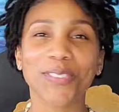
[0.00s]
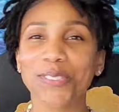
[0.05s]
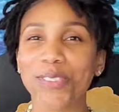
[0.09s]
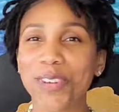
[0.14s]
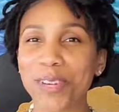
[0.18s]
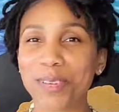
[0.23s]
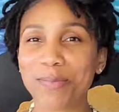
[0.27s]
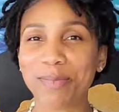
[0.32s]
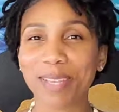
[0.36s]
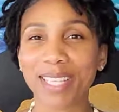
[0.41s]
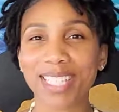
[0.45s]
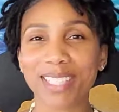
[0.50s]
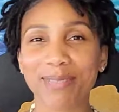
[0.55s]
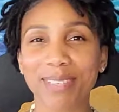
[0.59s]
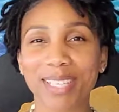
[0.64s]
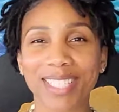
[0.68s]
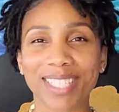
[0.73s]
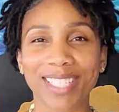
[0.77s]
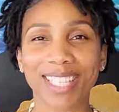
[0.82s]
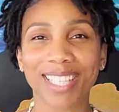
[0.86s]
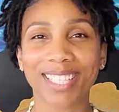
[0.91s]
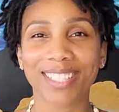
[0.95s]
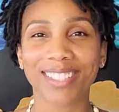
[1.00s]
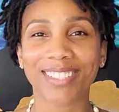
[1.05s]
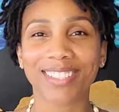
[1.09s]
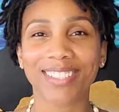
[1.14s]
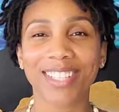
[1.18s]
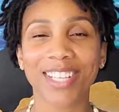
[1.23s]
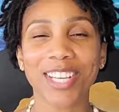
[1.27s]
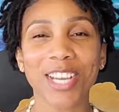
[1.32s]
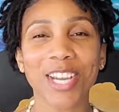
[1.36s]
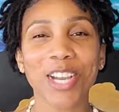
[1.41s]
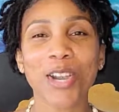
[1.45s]
Welcome back to my
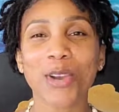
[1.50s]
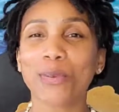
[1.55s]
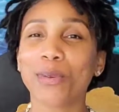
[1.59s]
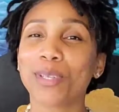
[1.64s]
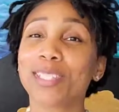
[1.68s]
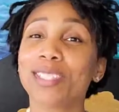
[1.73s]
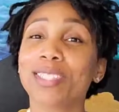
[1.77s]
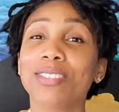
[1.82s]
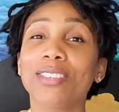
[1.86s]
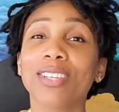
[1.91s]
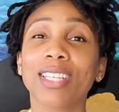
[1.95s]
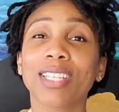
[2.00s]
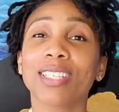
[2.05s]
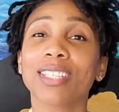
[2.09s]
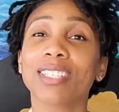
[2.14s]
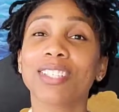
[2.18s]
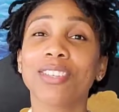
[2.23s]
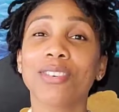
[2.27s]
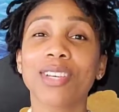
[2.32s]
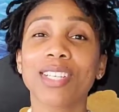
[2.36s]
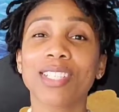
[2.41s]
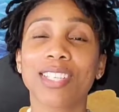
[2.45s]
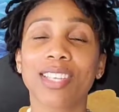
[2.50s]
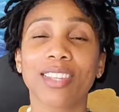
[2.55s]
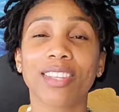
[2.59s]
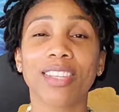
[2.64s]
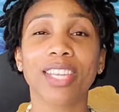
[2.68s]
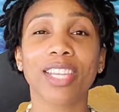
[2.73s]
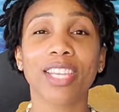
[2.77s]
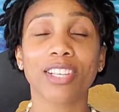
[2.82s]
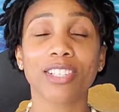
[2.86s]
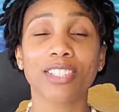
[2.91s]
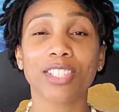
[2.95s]
channel. We're still getting to know each
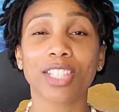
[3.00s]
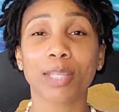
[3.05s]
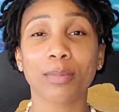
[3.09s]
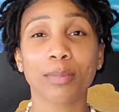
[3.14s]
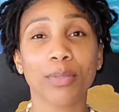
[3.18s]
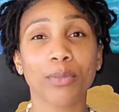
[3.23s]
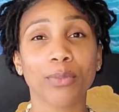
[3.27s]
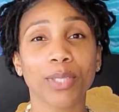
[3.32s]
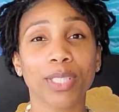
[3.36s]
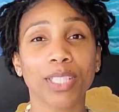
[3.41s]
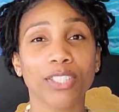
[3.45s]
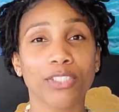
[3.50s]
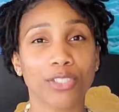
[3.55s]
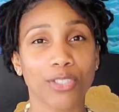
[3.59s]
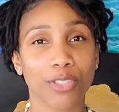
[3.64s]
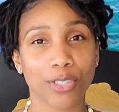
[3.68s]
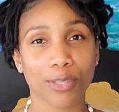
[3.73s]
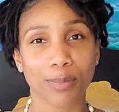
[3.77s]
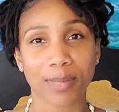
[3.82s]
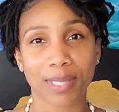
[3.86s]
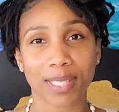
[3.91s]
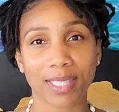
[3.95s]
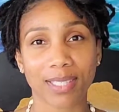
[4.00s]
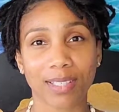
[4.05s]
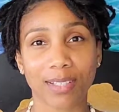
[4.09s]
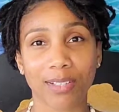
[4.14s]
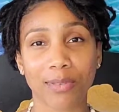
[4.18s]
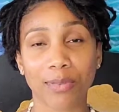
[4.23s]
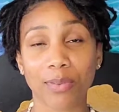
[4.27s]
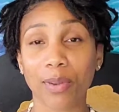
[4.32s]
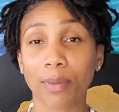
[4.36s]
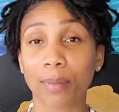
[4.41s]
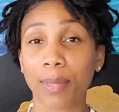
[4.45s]
other here, so let me reintroduce
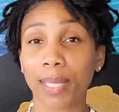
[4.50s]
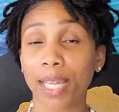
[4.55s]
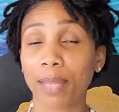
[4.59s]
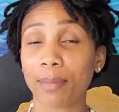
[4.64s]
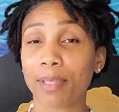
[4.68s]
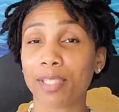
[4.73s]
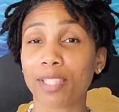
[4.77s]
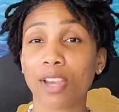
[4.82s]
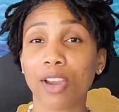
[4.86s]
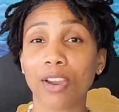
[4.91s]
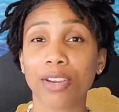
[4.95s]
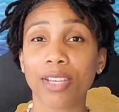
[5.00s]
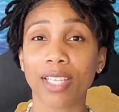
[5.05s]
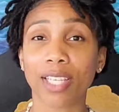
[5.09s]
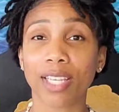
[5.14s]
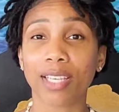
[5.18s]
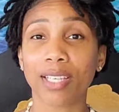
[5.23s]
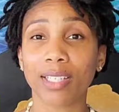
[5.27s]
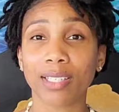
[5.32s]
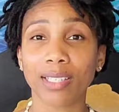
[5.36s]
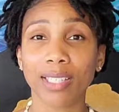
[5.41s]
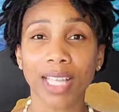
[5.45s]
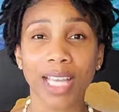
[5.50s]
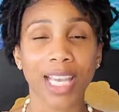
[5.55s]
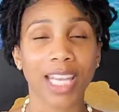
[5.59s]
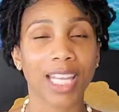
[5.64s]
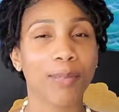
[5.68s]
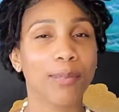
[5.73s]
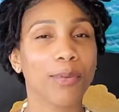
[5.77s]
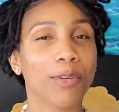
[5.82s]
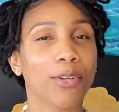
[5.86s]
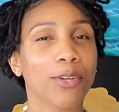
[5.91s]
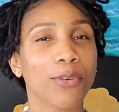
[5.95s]
myself. My name is Arylle,
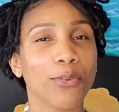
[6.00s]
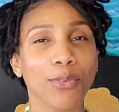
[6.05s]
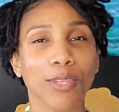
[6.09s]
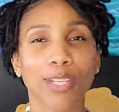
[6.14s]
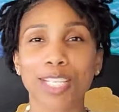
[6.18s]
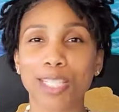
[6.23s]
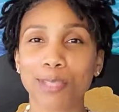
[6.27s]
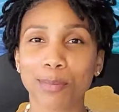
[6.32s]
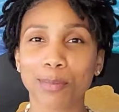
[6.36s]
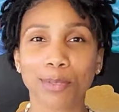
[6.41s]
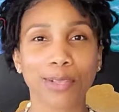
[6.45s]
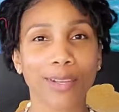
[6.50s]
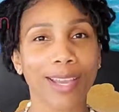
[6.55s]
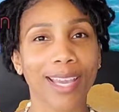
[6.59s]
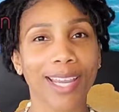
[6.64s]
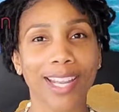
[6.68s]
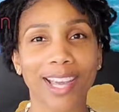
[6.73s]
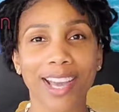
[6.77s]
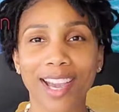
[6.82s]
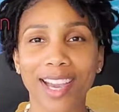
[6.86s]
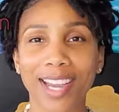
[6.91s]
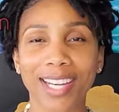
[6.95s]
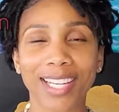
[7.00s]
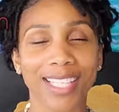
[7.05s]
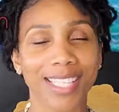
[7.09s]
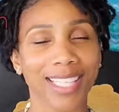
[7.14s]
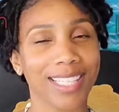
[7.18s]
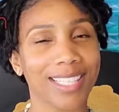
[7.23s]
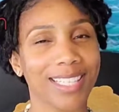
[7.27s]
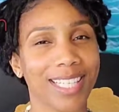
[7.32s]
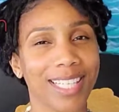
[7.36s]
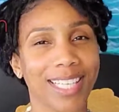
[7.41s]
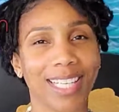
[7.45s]
and I'm a career explorer at heart
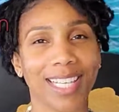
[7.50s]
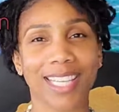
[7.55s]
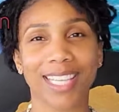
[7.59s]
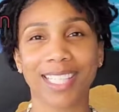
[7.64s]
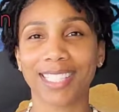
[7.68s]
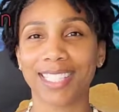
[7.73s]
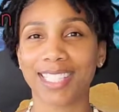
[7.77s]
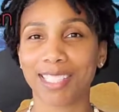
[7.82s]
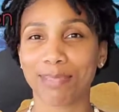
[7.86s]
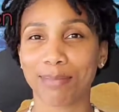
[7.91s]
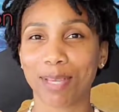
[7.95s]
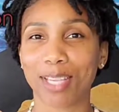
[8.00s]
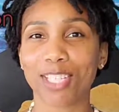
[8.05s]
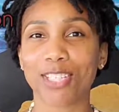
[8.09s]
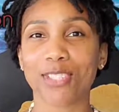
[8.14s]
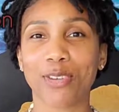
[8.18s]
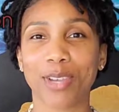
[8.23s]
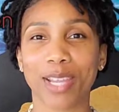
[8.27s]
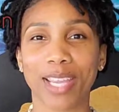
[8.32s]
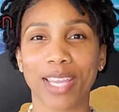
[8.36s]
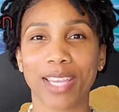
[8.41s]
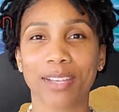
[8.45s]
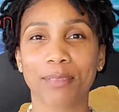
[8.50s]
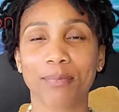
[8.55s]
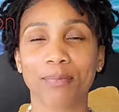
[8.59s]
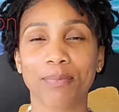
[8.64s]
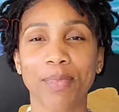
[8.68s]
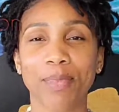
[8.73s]
and a data analyst by trade.